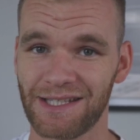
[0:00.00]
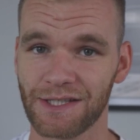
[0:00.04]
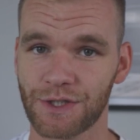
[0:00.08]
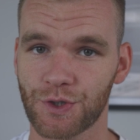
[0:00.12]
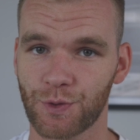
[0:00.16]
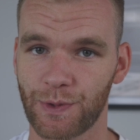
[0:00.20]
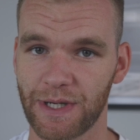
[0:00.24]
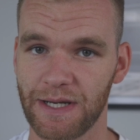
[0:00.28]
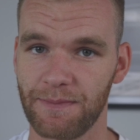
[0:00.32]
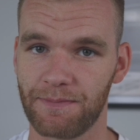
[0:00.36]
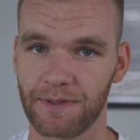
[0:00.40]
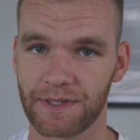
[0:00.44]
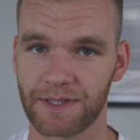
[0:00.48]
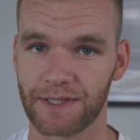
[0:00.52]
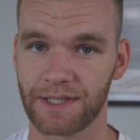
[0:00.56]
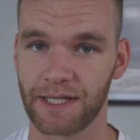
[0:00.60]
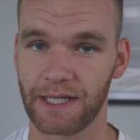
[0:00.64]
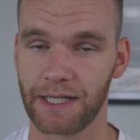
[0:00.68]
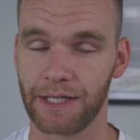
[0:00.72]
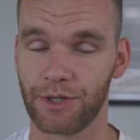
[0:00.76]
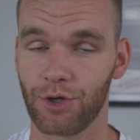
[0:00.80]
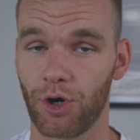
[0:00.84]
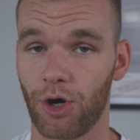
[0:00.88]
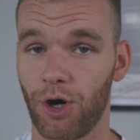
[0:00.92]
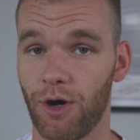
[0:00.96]

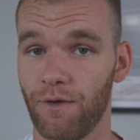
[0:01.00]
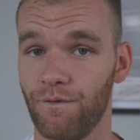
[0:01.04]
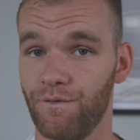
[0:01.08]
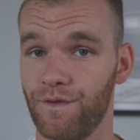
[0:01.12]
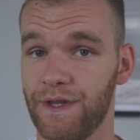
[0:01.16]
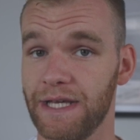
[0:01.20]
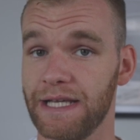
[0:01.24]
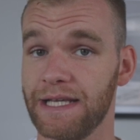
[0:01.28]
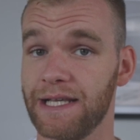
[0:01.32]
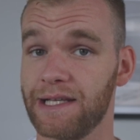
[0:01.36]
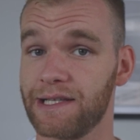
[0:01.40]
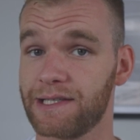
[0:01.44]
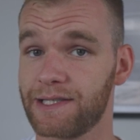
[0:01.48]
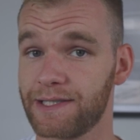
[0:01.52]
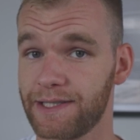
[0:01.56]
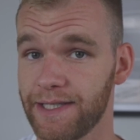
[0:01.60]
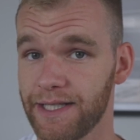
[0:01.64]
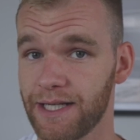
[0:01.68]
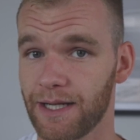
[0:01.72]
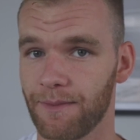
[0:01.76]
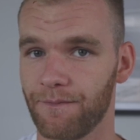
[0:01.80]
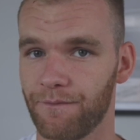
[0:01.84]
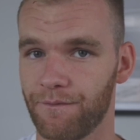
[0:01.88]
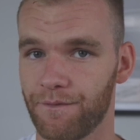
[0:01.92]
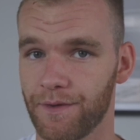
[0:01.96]
20% of the
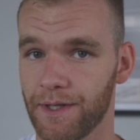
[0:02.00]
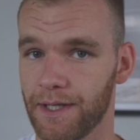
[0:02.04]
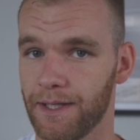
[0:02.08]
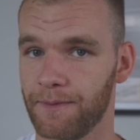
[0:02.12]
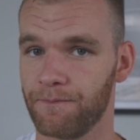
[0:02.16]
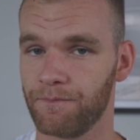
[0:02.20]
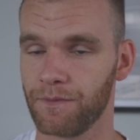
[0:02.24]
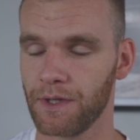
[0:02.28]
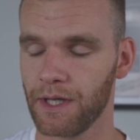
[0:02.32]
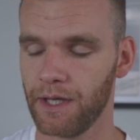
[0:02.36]
setup fee.